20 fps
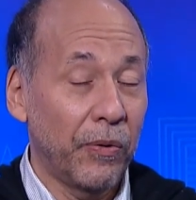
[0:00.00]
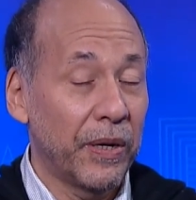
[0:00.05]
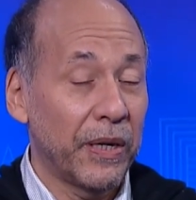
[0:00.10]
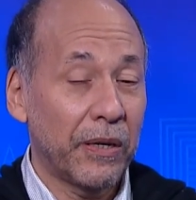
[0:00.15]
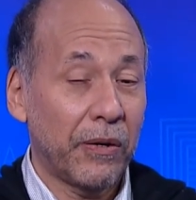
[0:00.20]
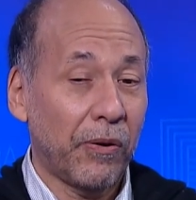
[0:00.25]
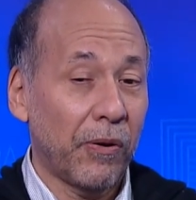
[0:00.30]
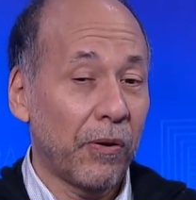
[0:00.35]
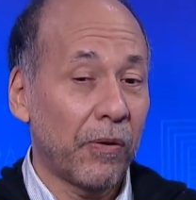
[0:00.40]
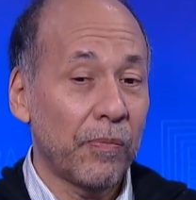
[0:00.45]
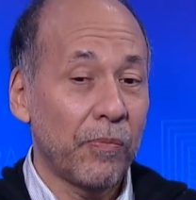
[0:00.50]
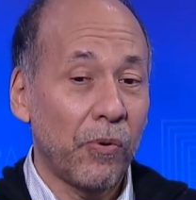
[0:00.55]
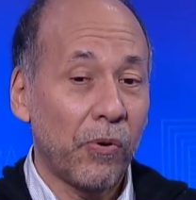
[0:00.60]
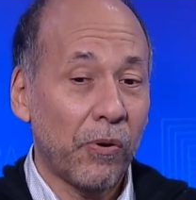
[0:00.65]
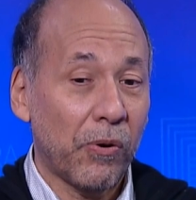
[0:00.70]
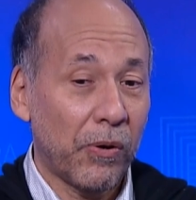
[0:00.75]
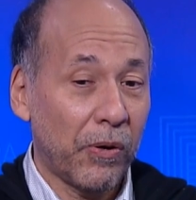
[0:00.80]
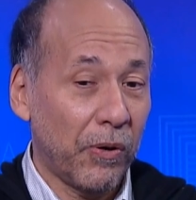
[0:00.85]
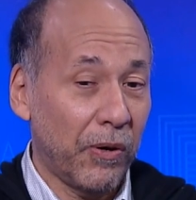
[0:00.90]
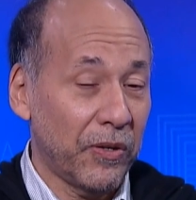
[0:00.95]
incur
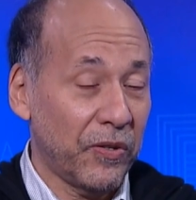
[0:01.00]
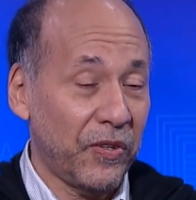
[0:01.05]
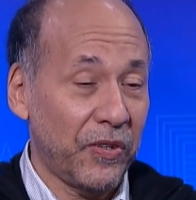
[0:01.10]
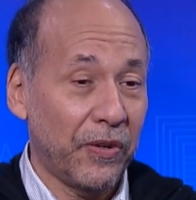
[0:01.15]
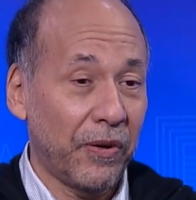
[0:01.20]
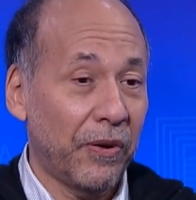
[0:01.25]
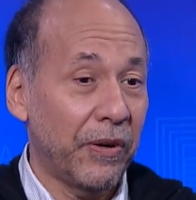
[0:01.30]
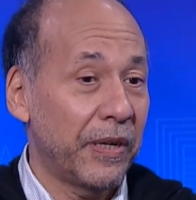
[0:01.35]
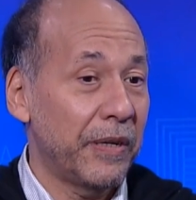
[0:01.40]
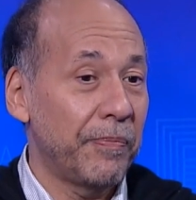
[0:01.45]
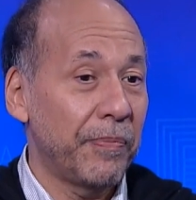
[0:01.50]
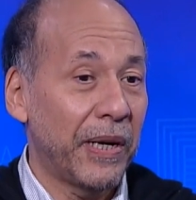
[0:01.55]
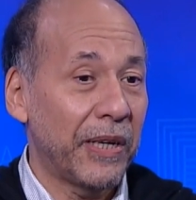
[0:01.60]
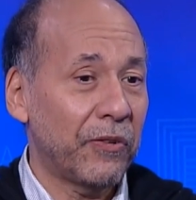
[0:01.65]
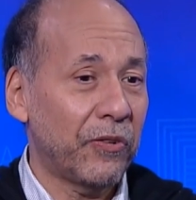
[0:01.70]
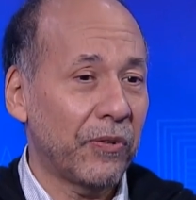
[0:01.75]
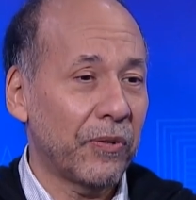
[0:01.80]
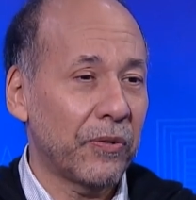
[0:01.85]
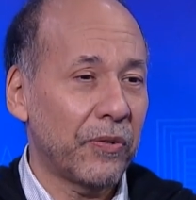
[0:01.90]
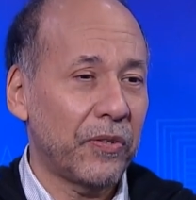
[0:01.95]
more austerity
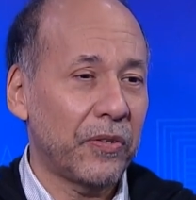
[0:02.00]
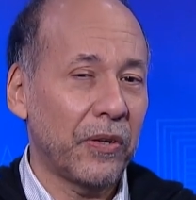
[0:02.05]
measures.